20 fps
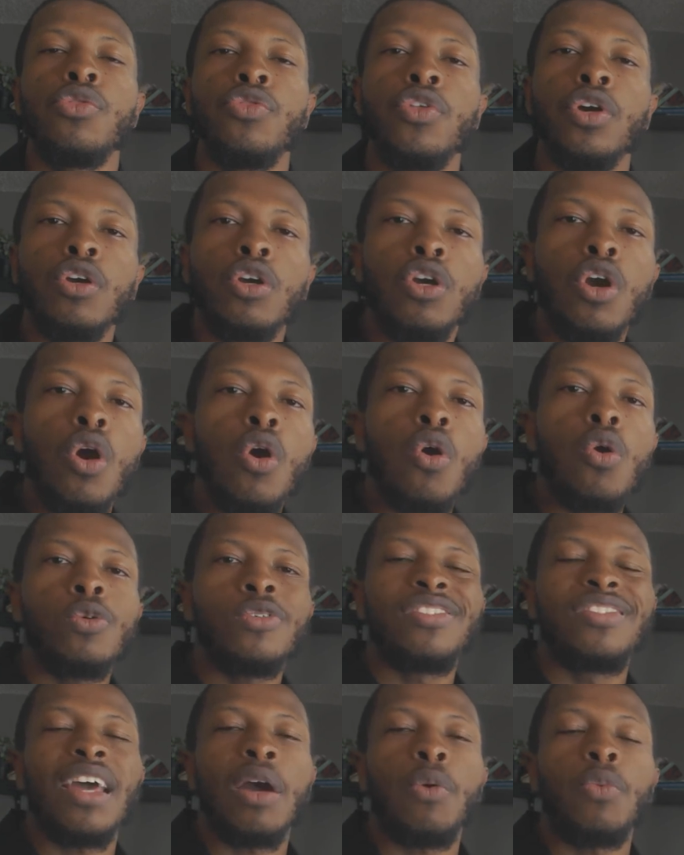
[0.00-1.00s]
the
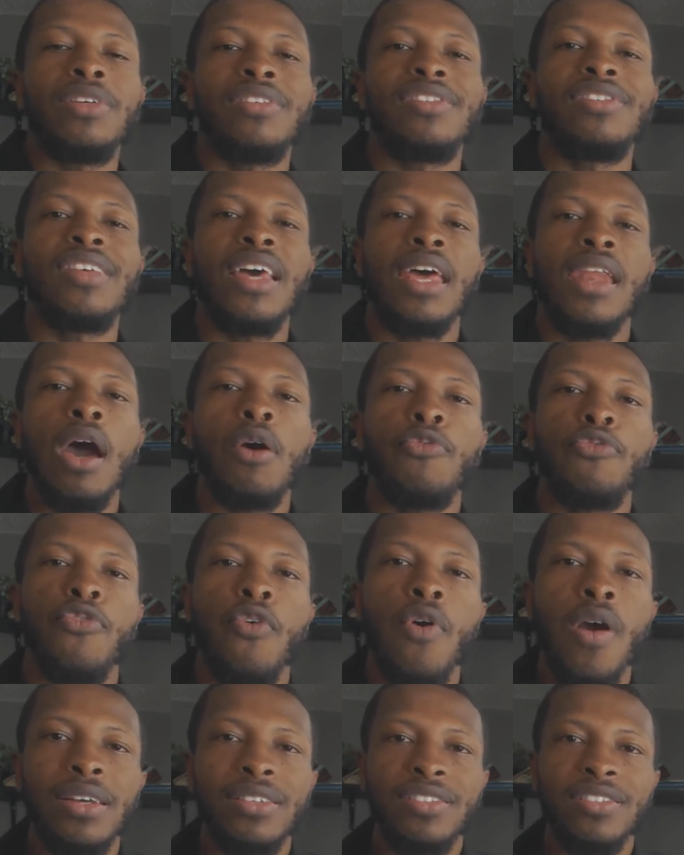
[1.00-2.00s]
goals that we set out
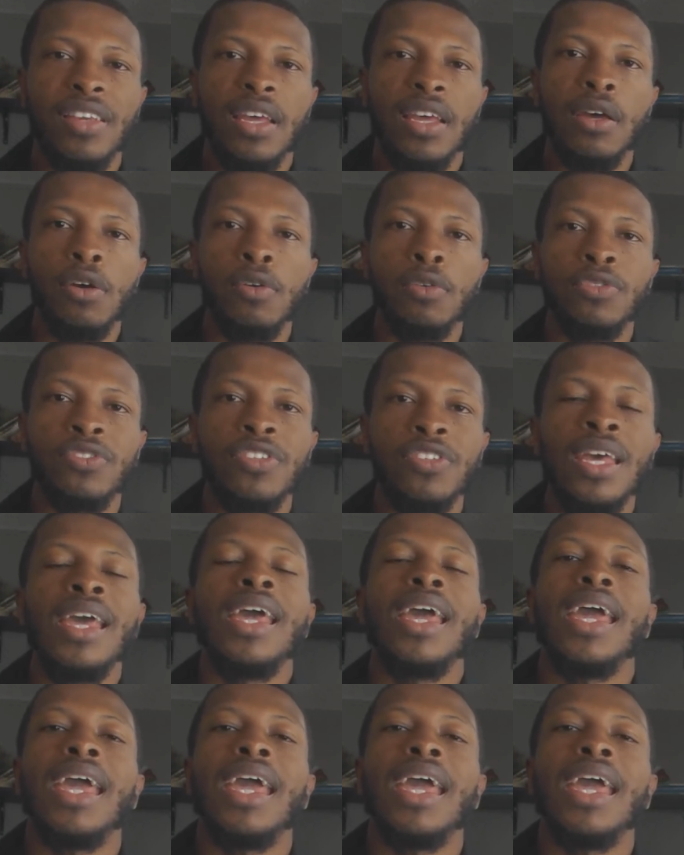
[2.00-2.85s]
for ourselves